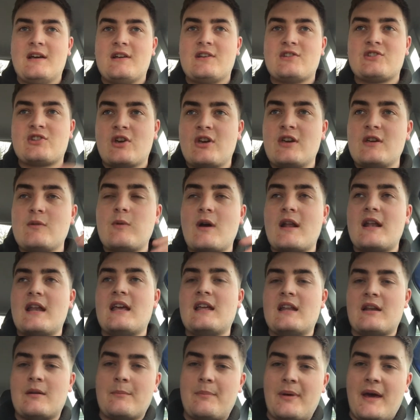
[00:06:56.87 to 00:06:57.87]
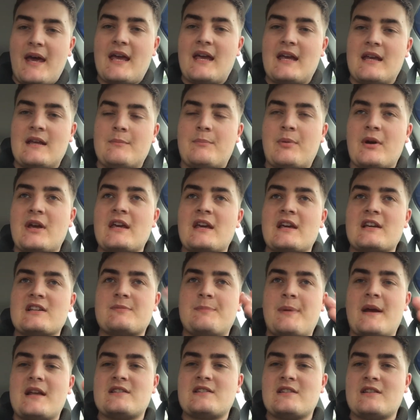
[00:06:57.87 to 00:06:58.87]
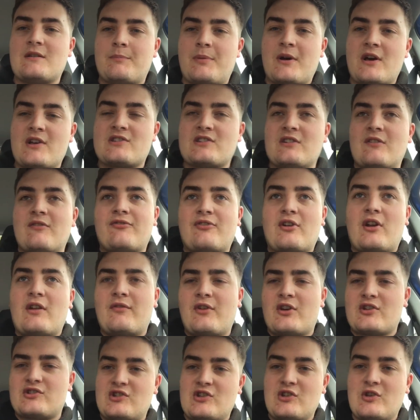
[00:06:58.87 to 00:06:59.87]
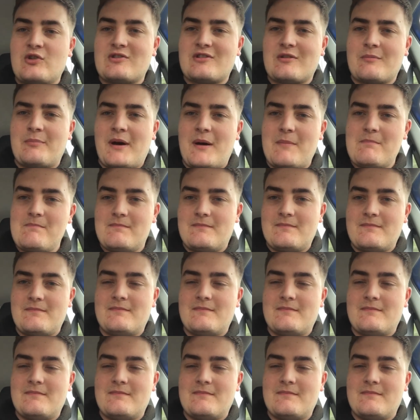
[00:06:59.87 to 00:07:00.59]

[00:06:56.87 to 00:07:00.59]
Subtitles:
So he went in and paid, but he expected the person in front of us to use the pump.